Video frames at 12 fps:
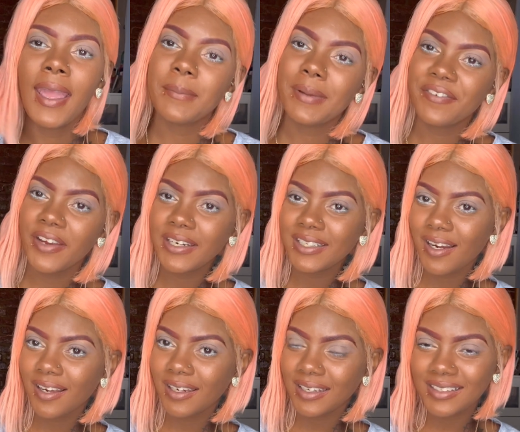Hey my fairy
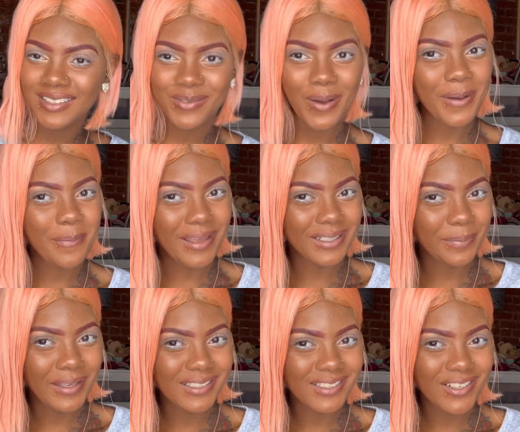darlings, welcome back to
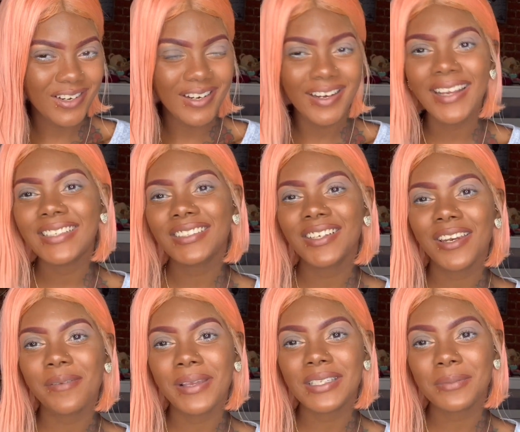Pink's Corner. It's your
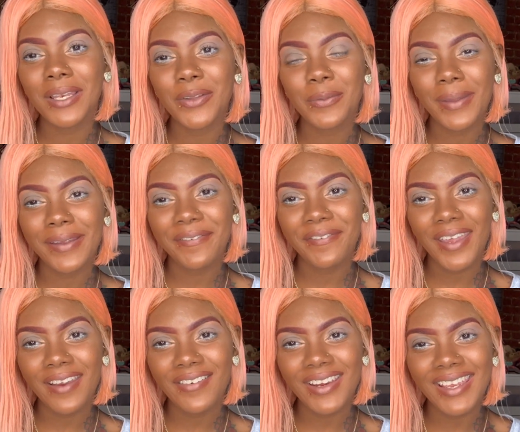girl Miz Malone, the Pink
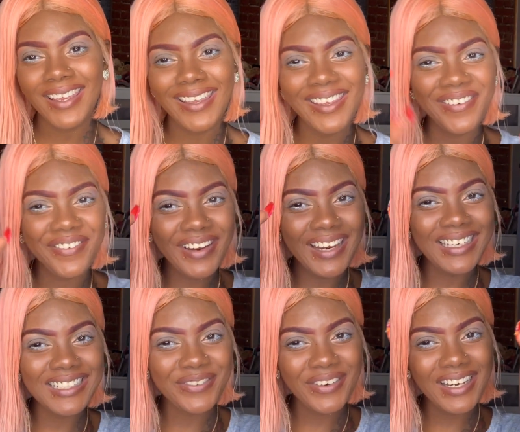Fairy. Fairy
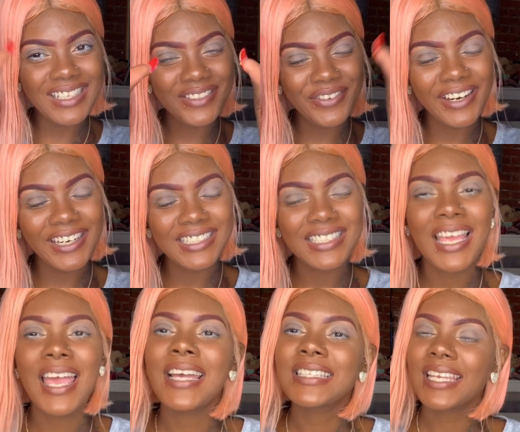dust, fairy dust, fairy dust.
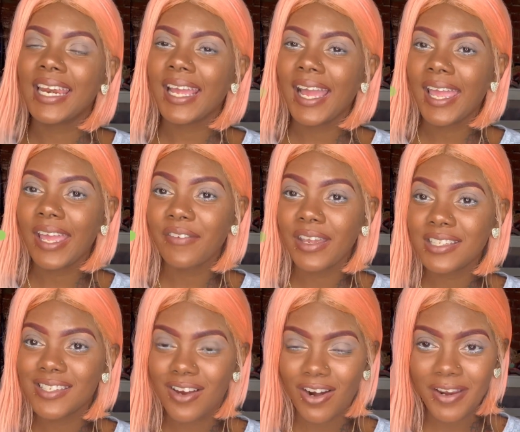Today I have a
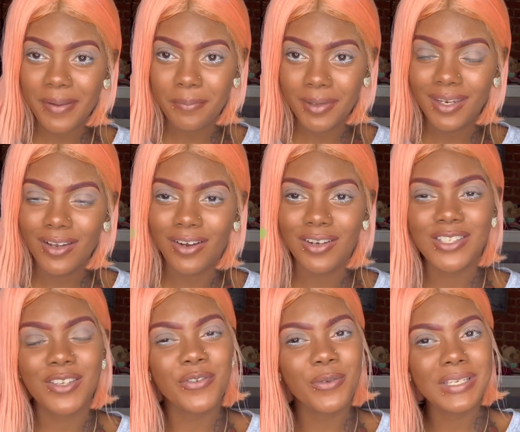Target mini haul,
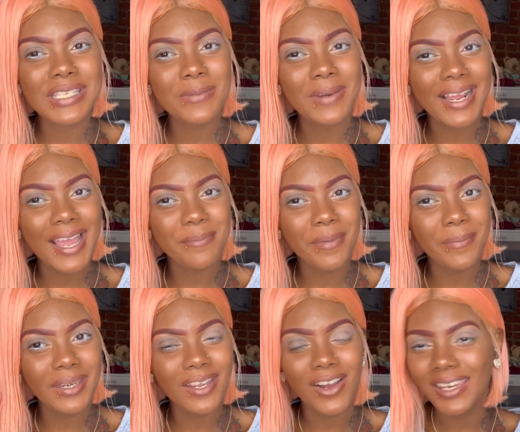so if you want to see what I got in my
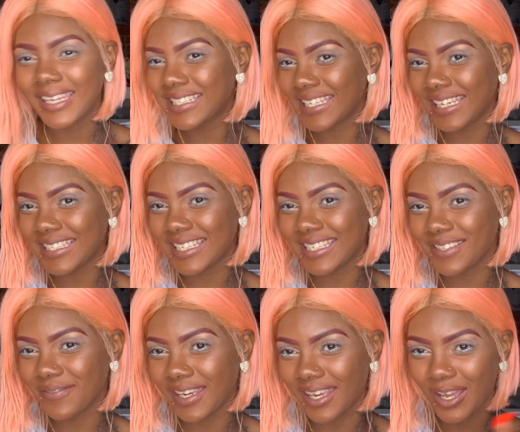mini haul, let's get into
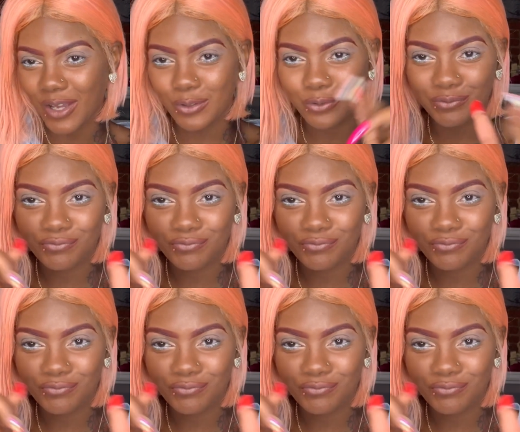this video.